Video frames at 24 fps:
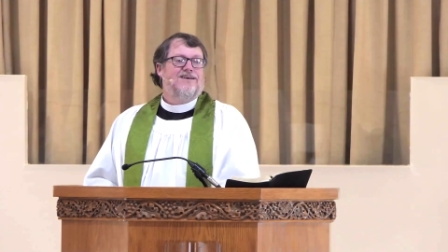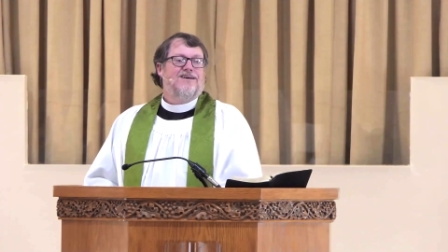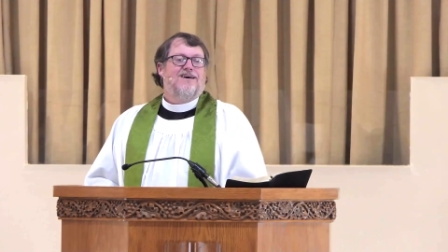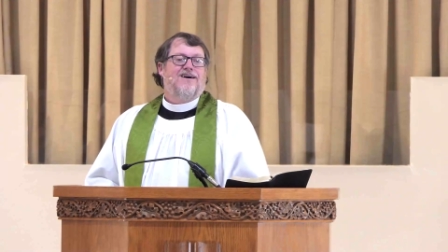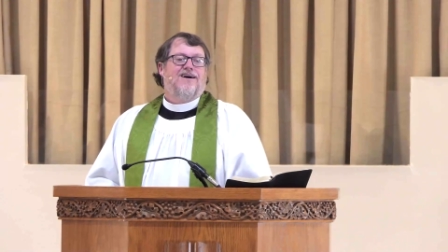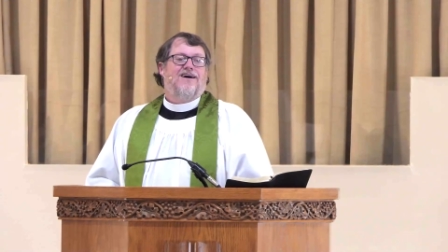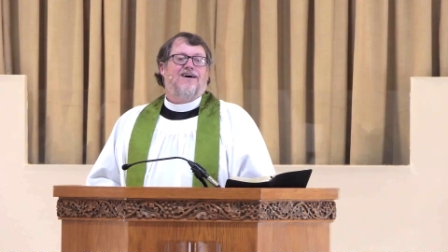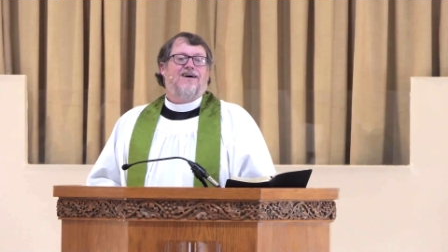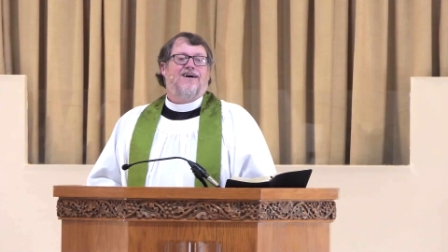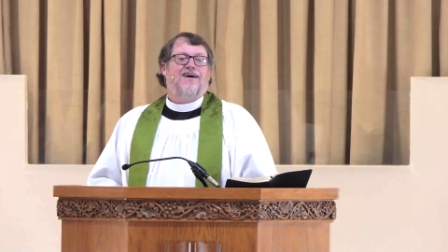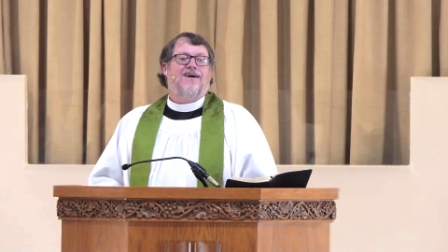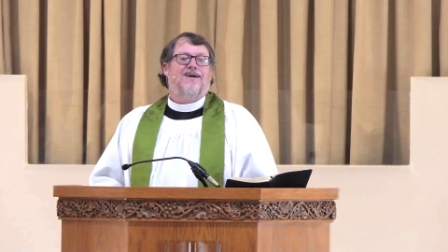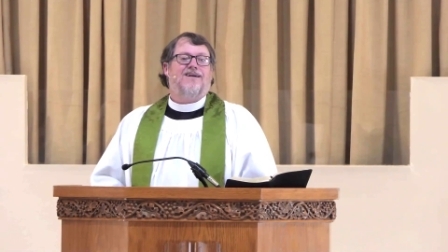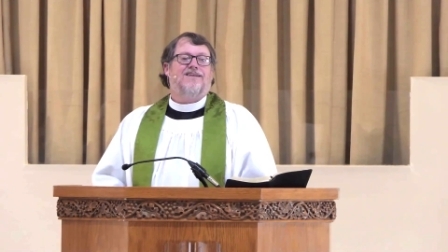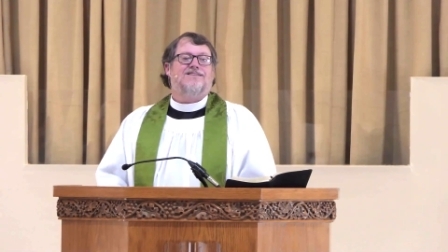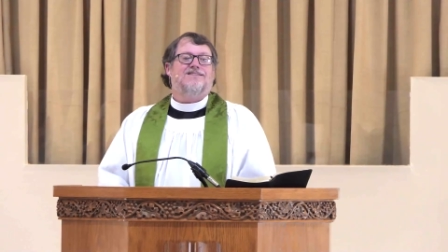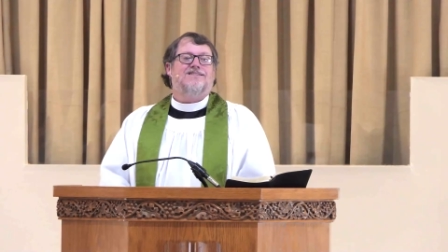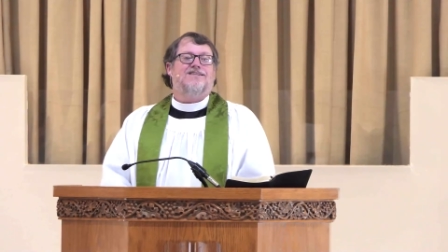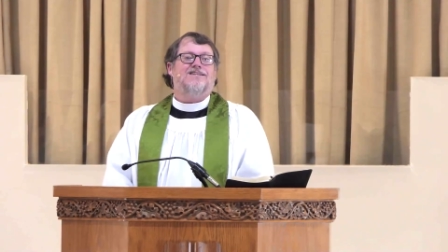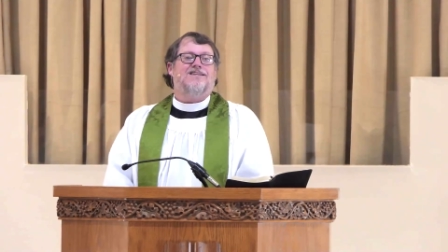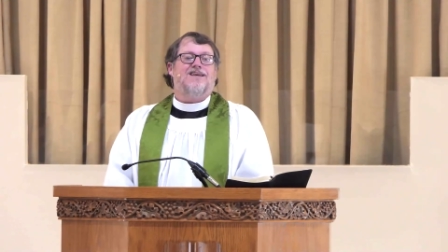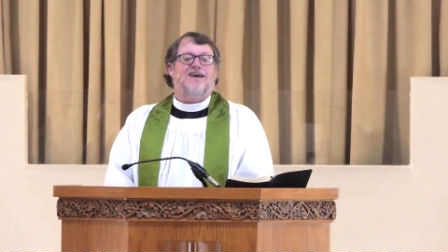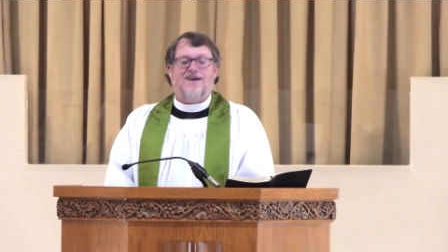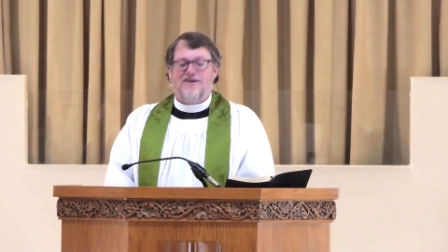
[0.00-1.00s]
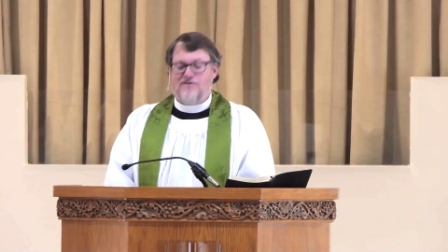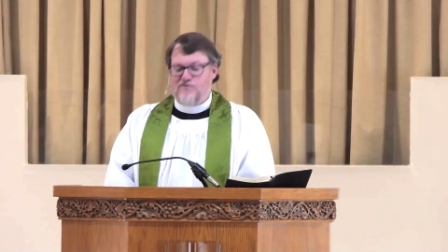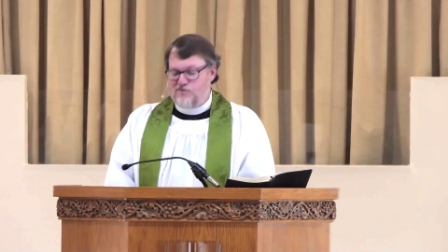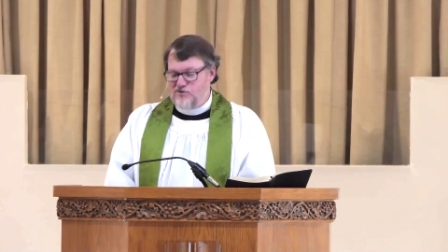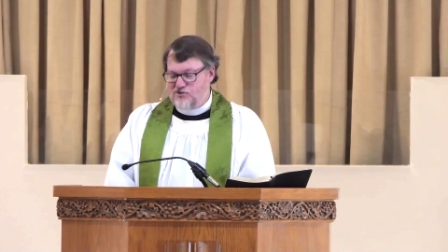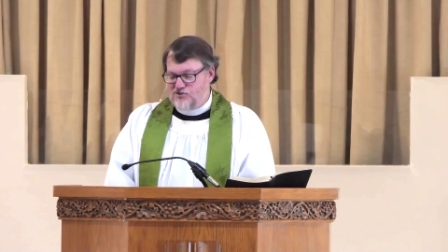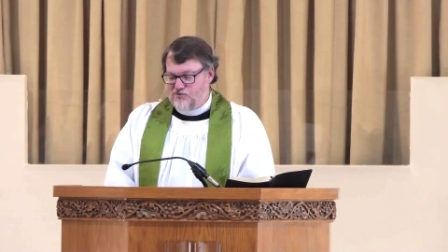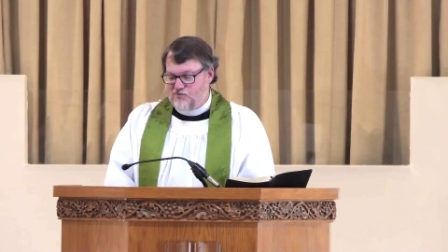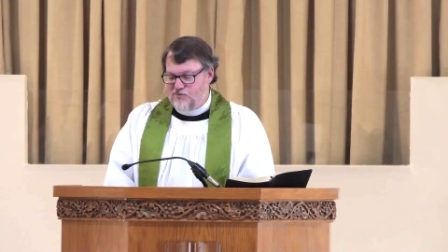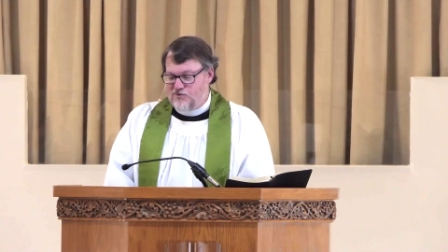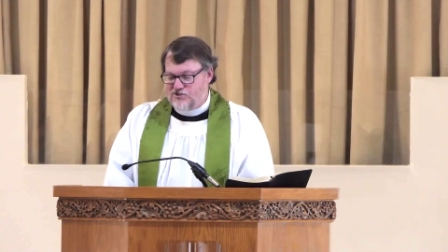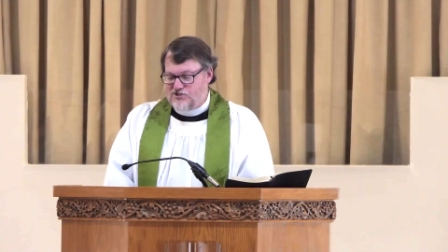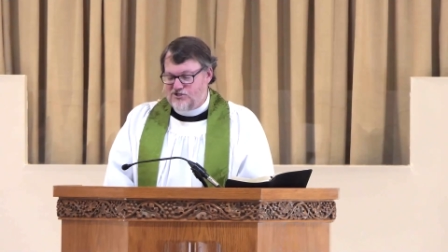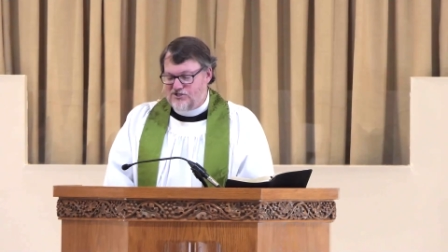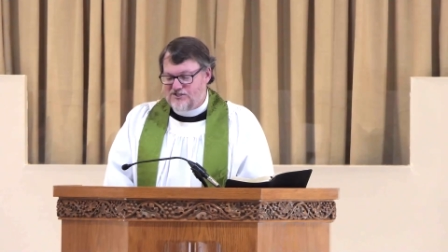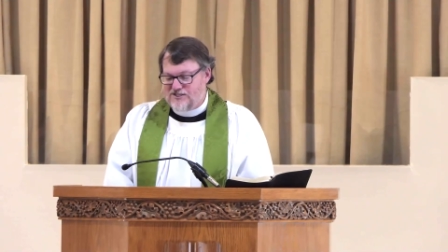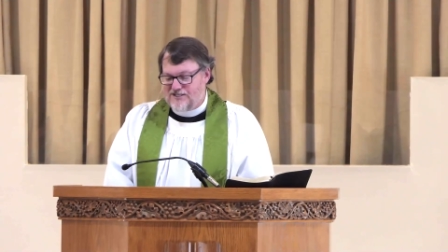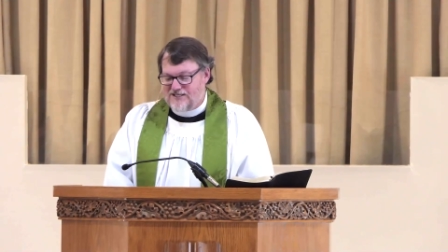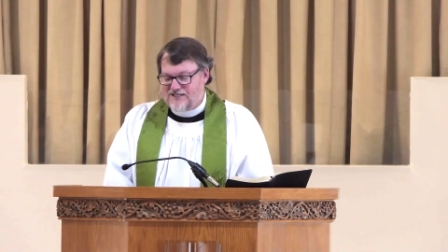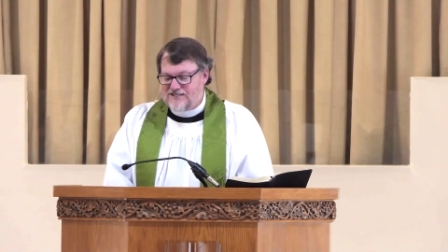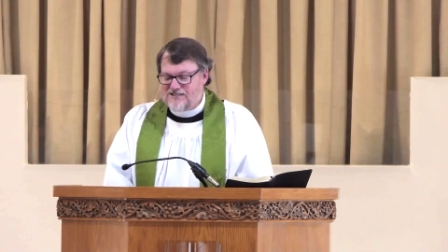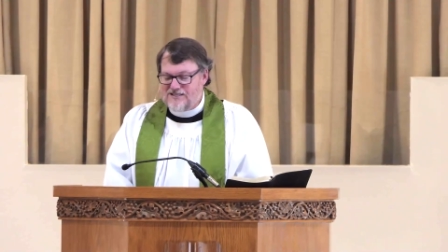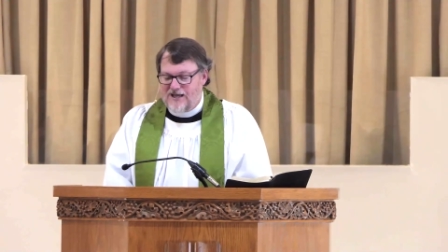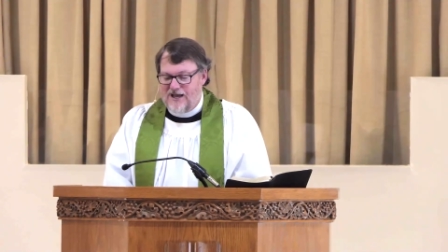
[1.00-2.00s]
uh, today, which which is
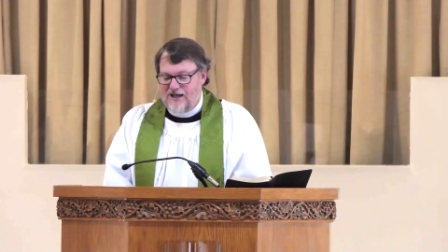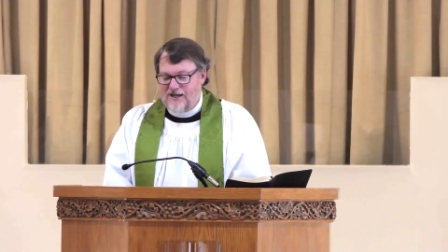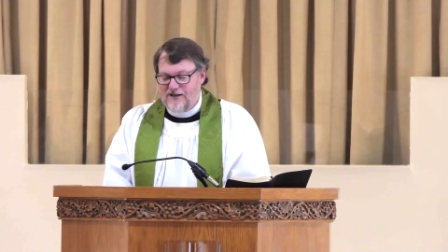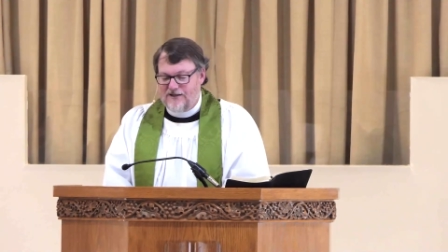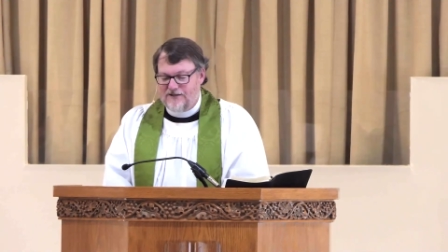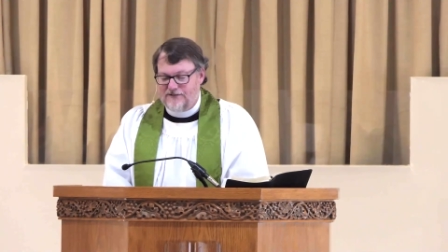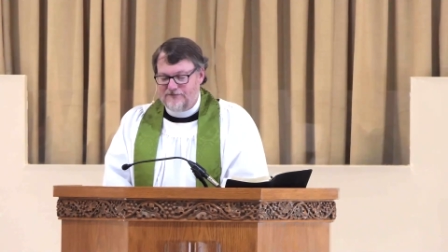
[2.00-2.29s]
exciting.